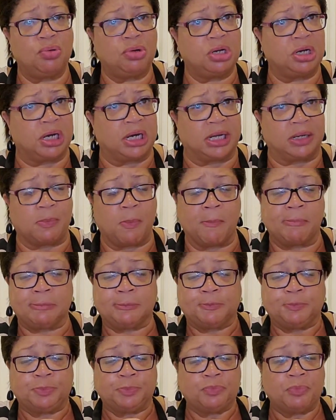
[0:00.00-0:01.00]
good.
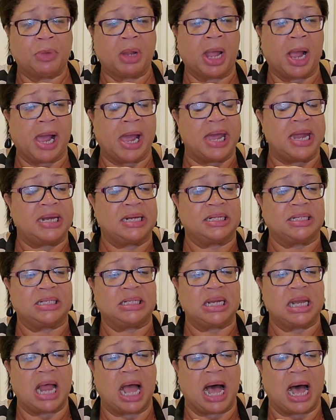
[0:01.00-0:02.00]
It
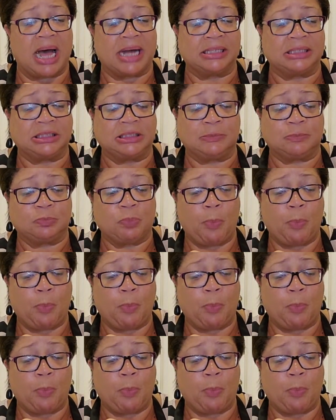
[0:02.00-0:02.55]
is not